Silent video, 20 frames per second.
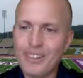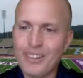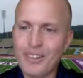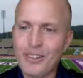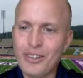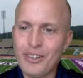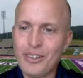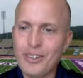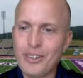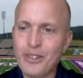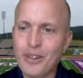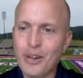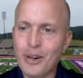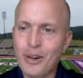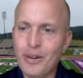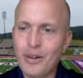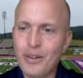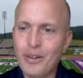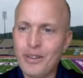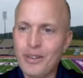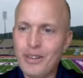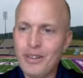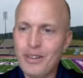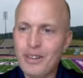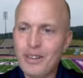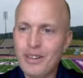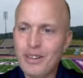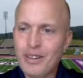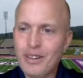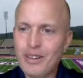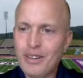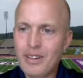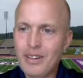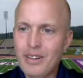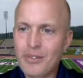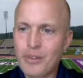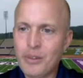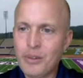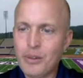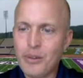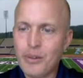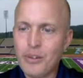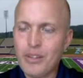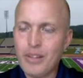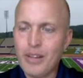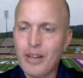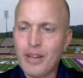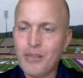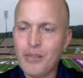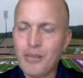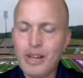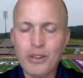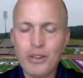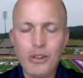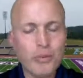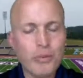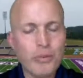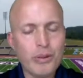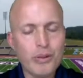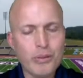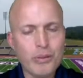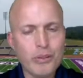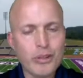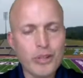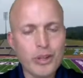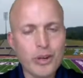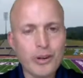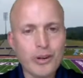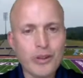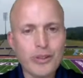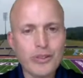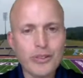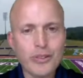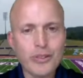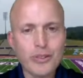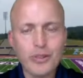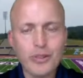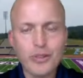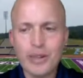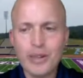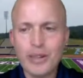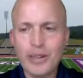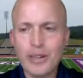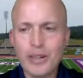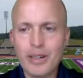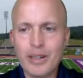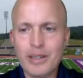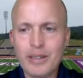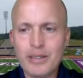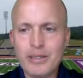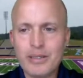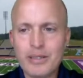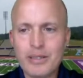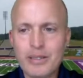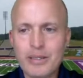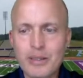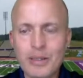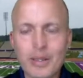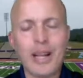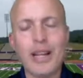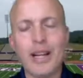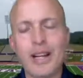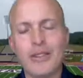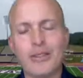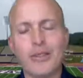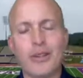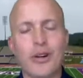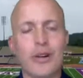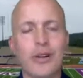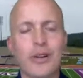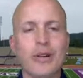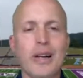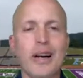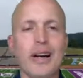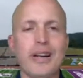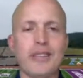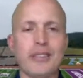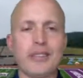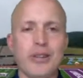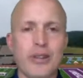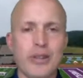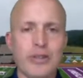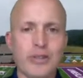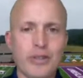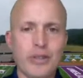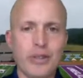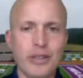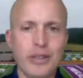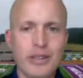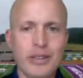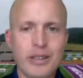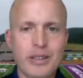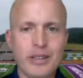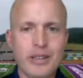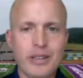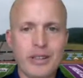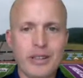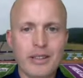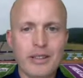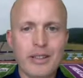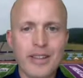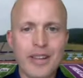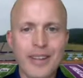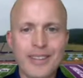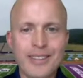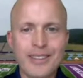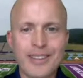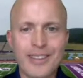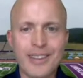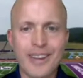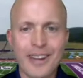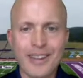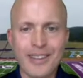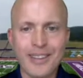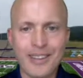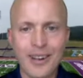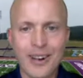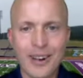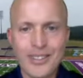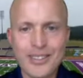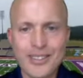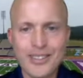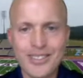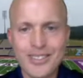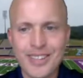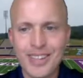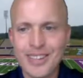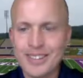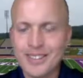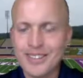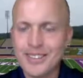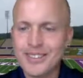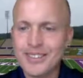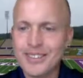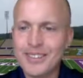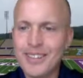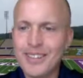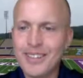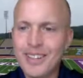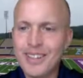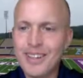Little did you know, a few years later, man, you'd be returning to uh, what I like to call God's country, the ATX, Austin, Texas.